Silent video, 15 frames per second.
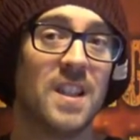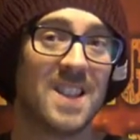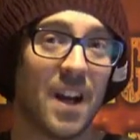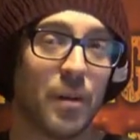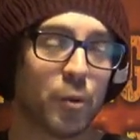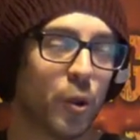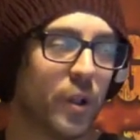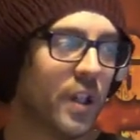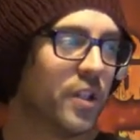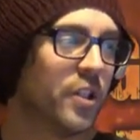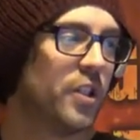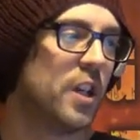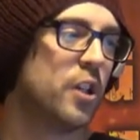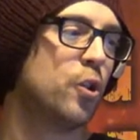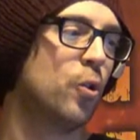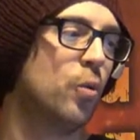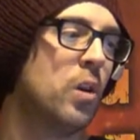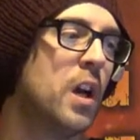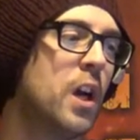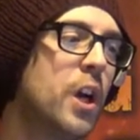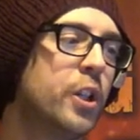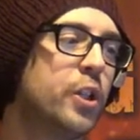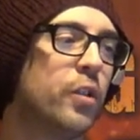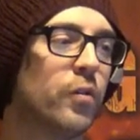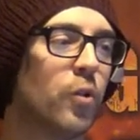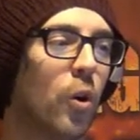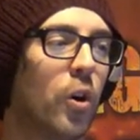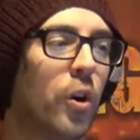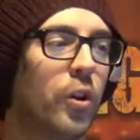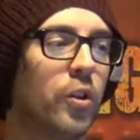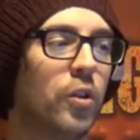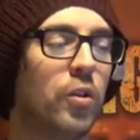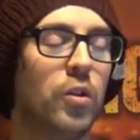is absolutely essential. So you've got